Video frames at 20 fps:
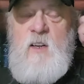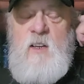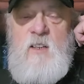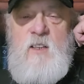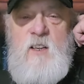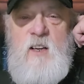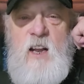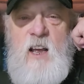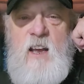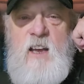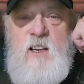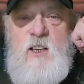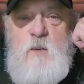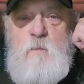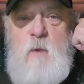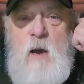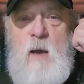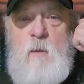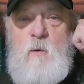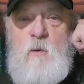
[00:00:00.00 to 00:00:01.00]
Today's
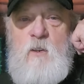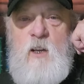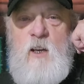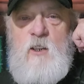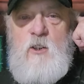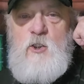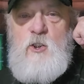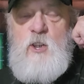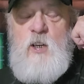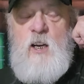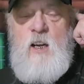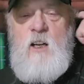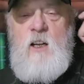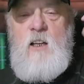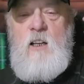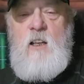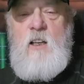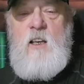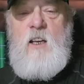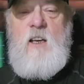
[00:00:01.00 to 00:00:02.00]
Bible
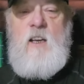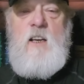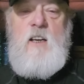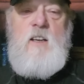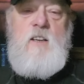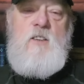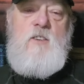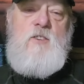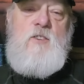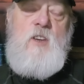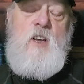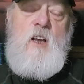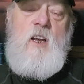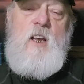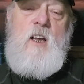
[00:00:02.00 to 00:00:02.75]
Nutshell is